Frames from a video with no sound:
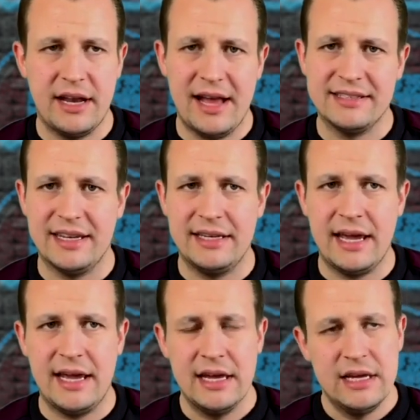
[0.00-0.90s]

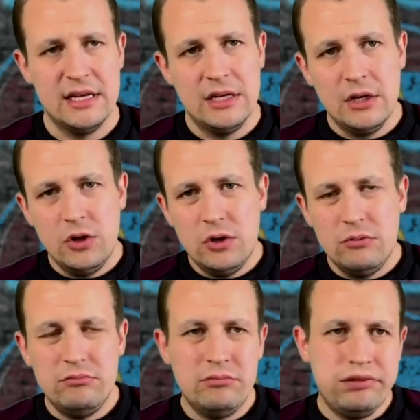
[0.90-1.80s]
Lanzini.
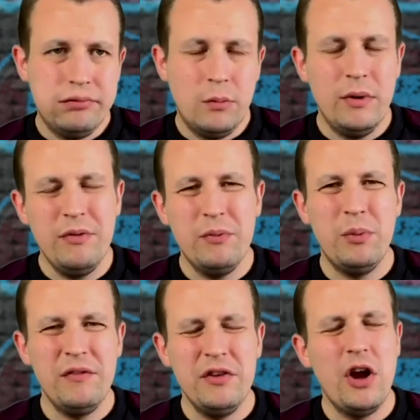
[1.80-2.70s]
With
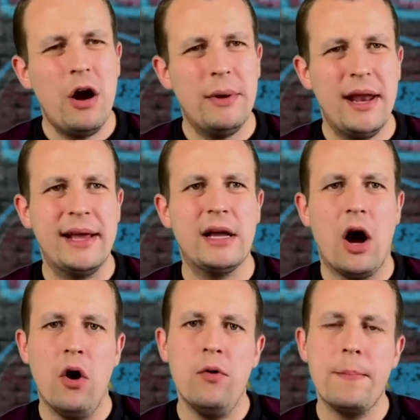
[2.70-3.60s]

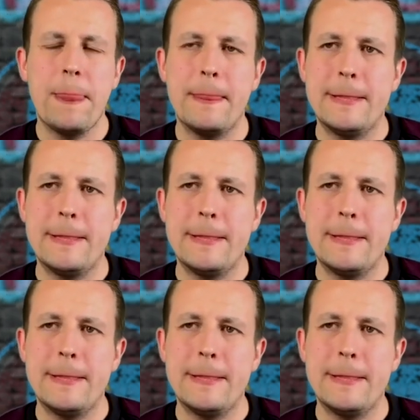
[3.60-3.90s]
Yarmolenko,